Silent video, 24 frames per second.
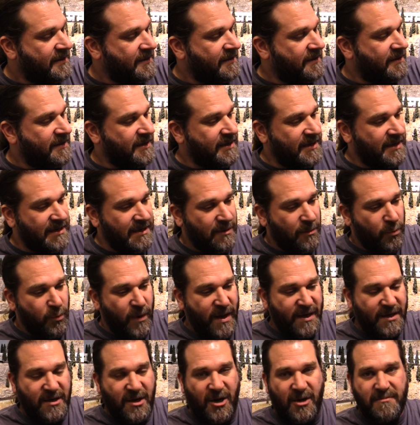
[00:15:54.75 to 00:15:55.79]
the
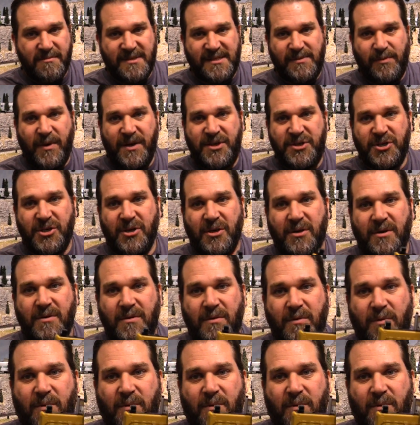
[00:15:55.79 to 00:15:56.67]
Whitcomb switcher